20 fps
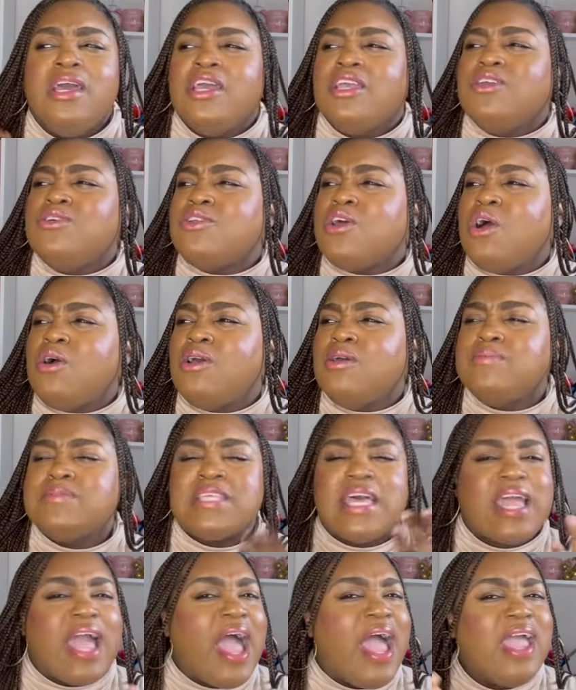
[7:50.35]
You know, he was
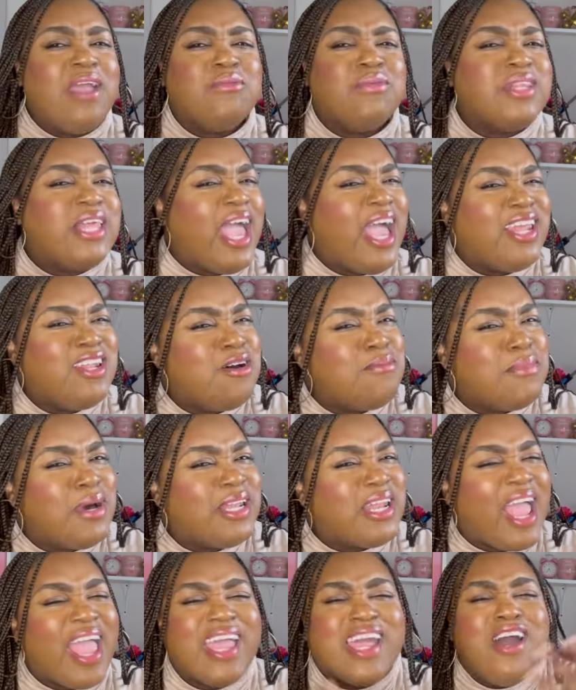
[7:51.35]
like, I ain't really had no
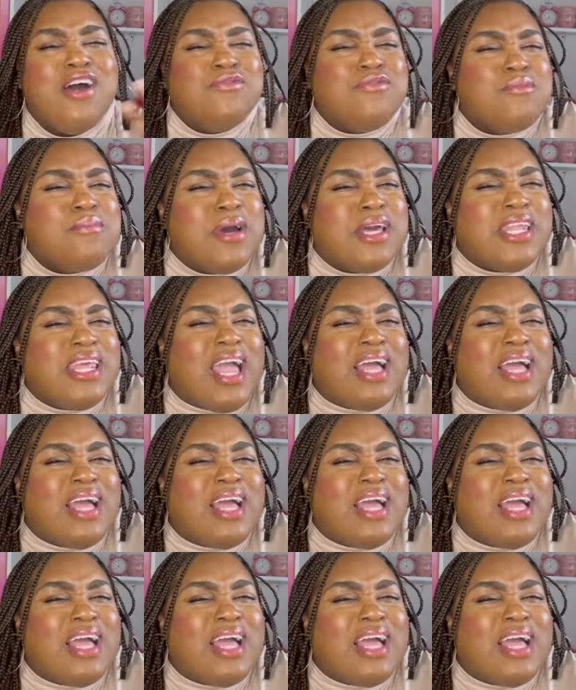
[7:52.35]
money. I ain't come for money.